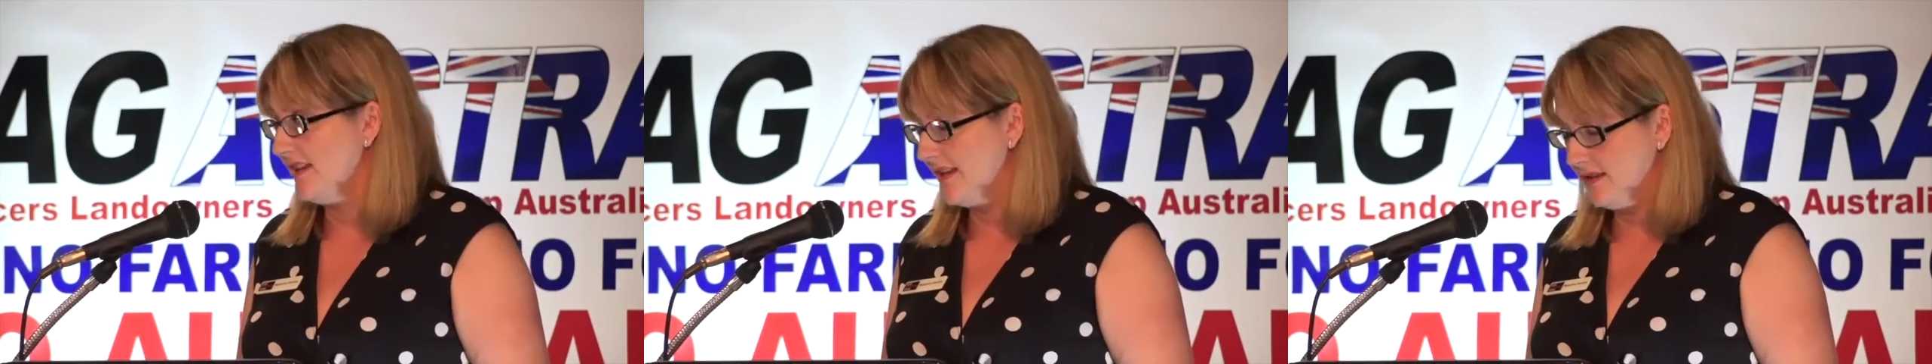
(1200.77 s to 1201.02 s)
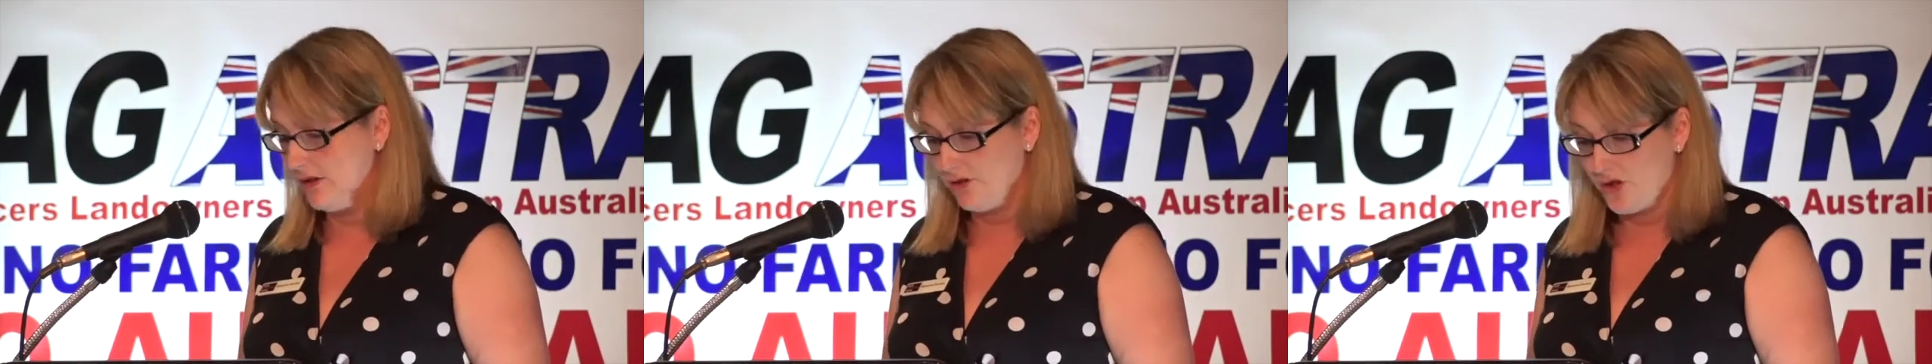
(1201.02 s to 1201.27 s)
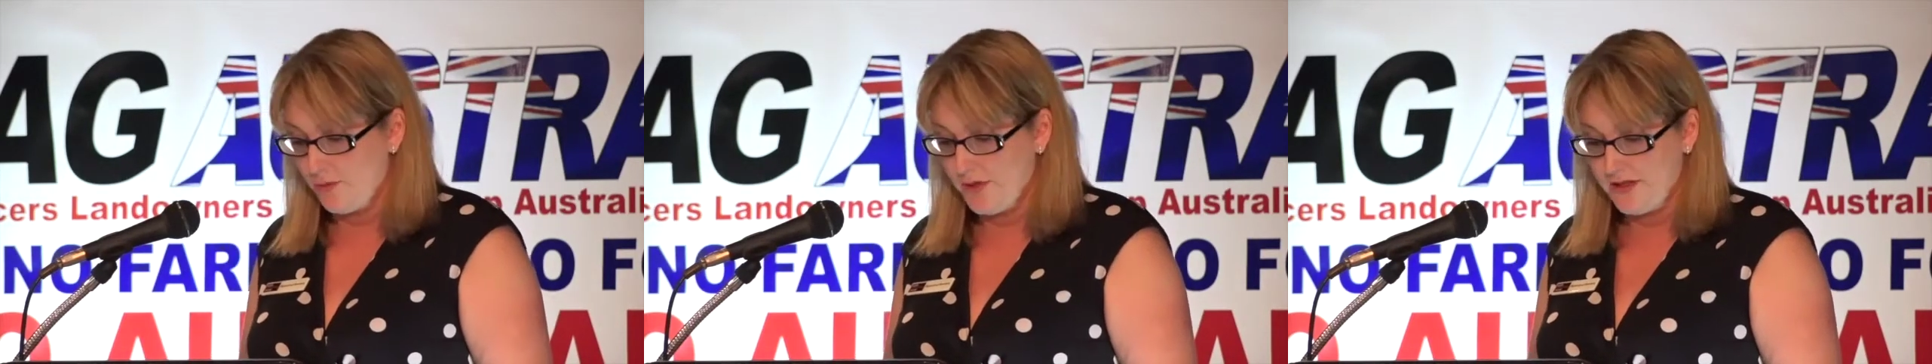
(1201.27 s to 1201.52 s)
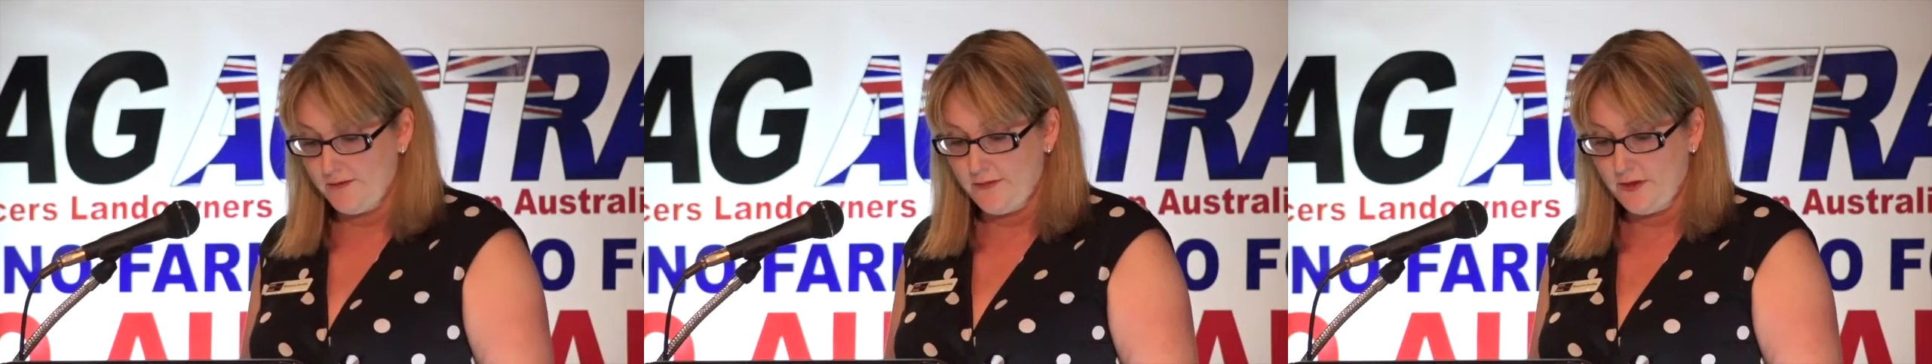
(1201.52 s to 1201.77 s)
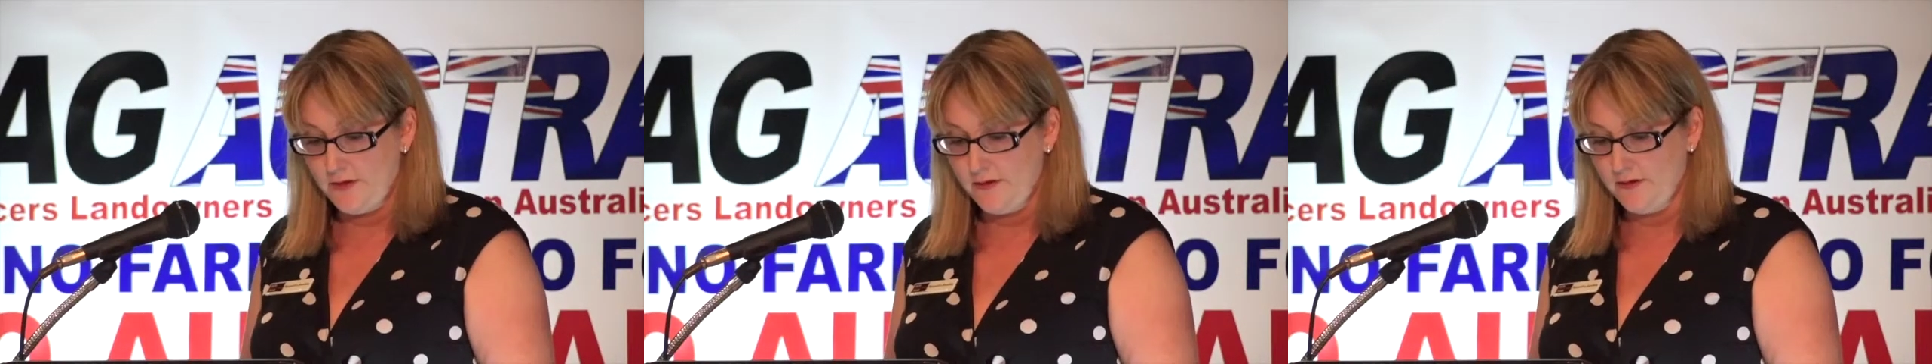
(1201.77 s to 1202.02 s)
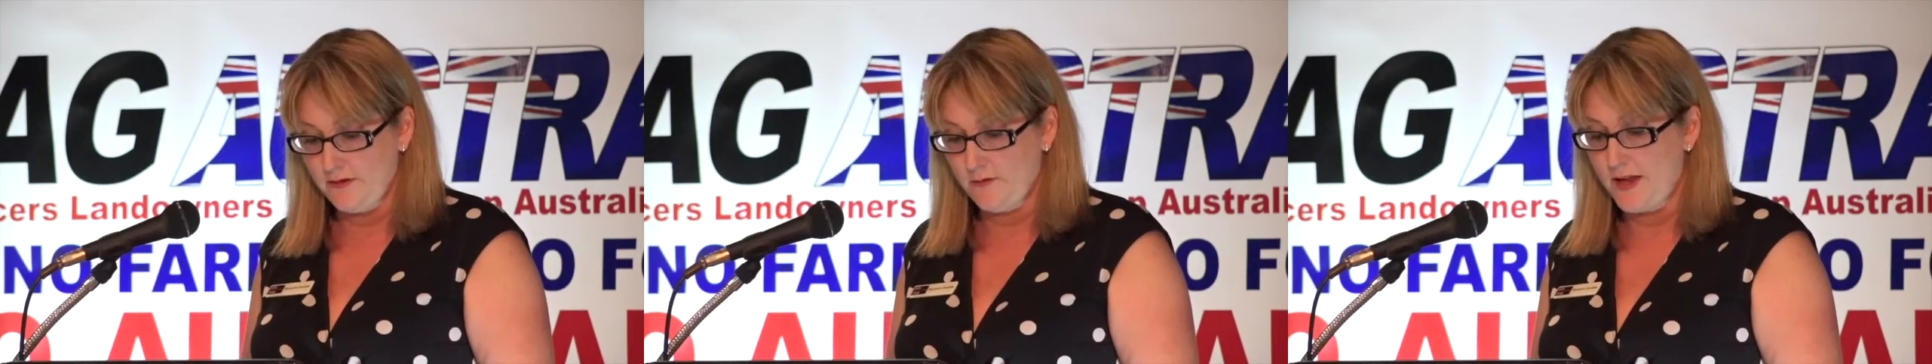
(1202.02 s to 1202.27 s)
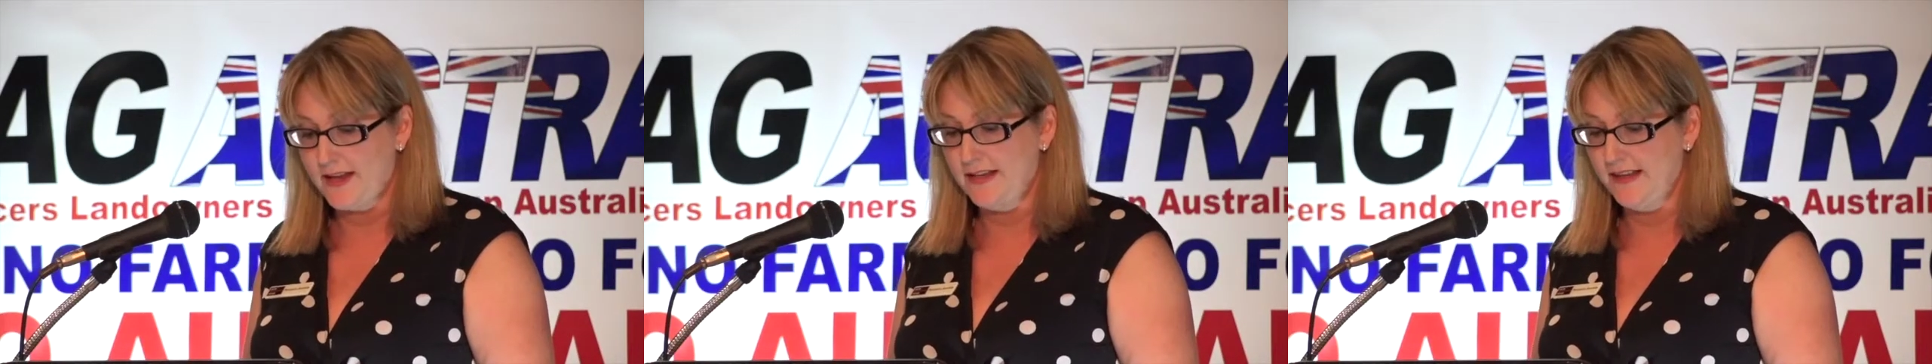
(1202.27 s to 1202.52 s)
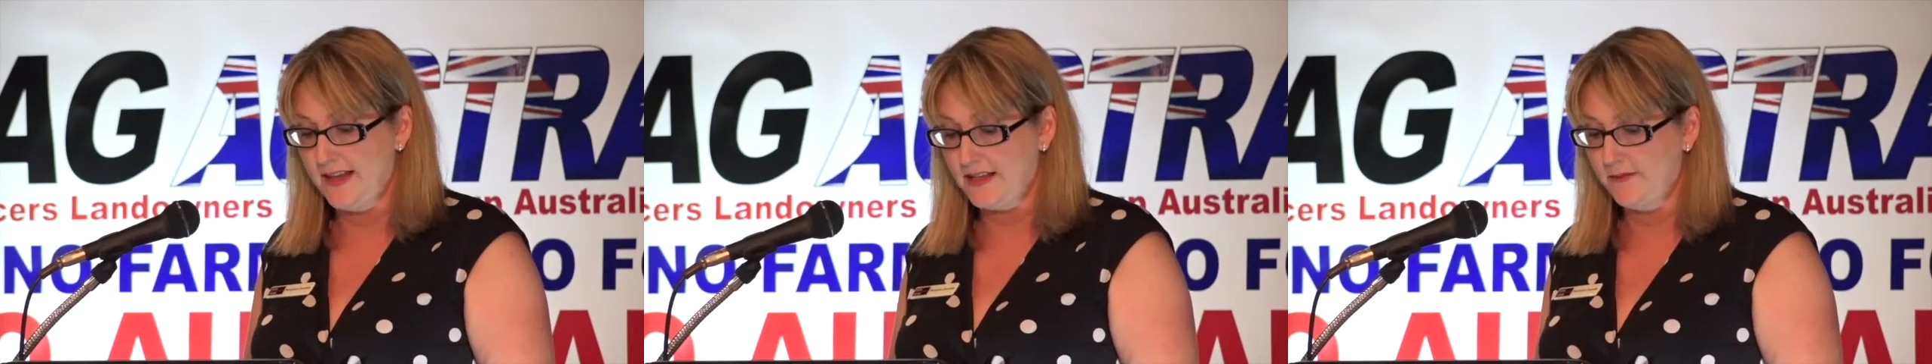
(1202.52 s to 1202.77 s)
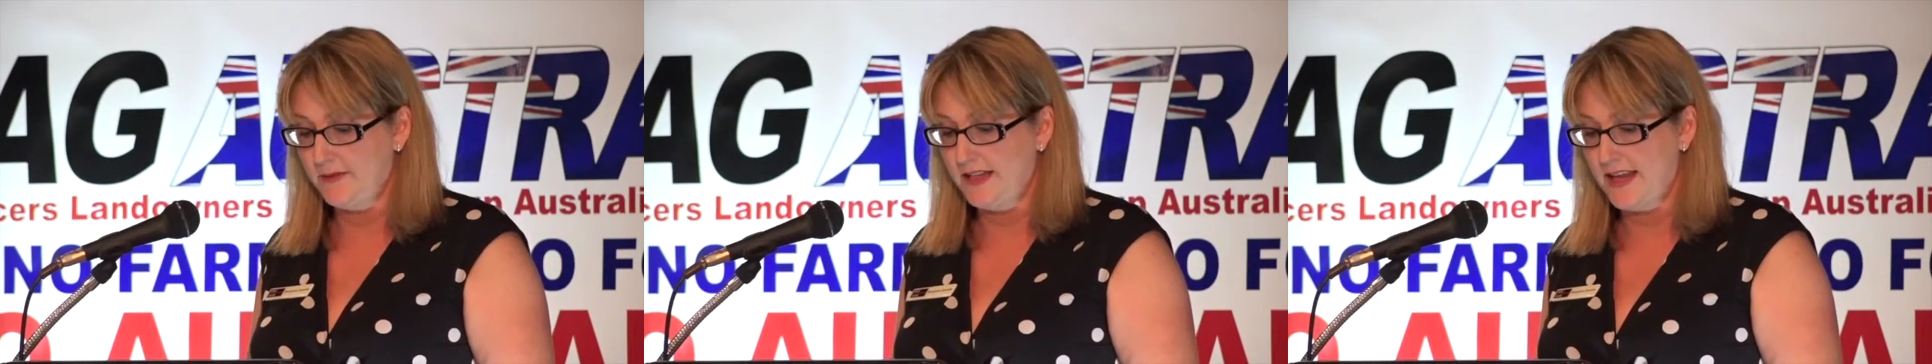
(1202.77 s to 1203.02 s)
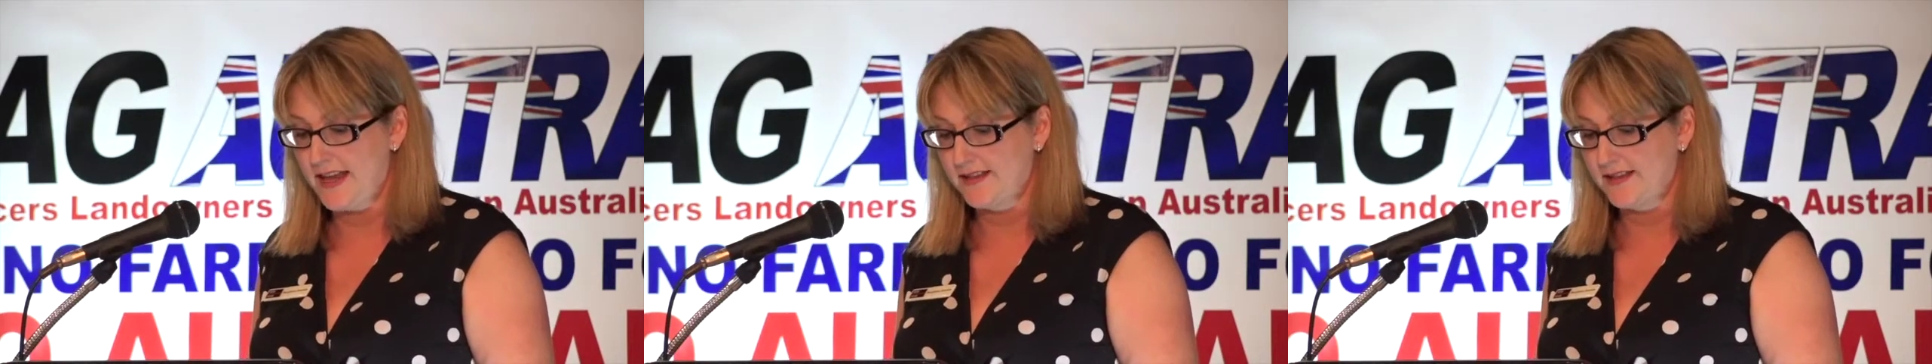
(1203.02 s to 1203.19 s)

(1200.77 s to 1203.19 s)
year-long job interview where collectively